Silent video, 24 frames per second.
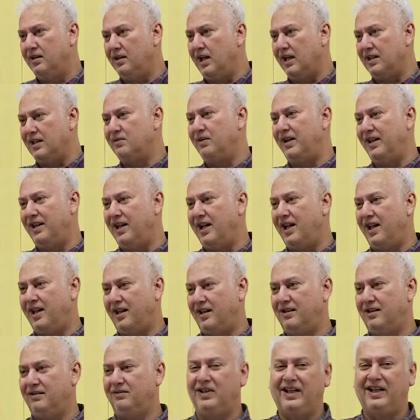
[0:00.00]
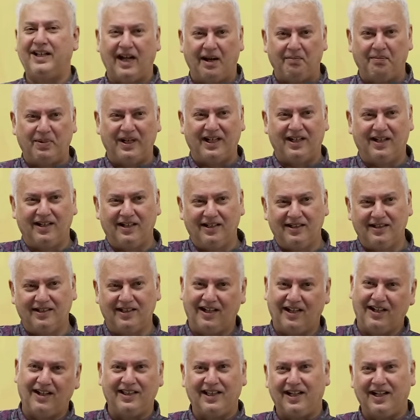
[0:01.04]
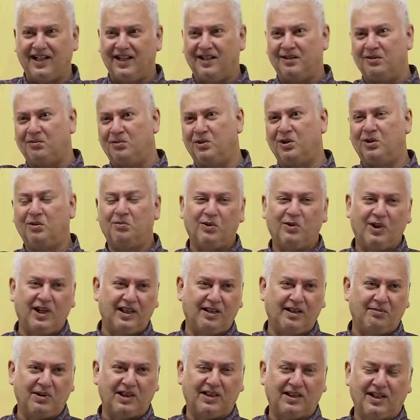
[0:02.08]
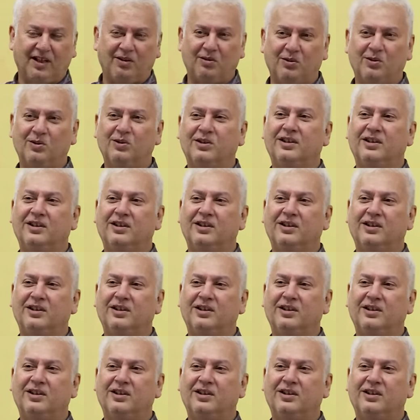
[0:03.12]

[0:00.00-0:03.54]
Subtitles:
That's why they are very happy. Haan, dekha na, tum logo bola tha, mat karo.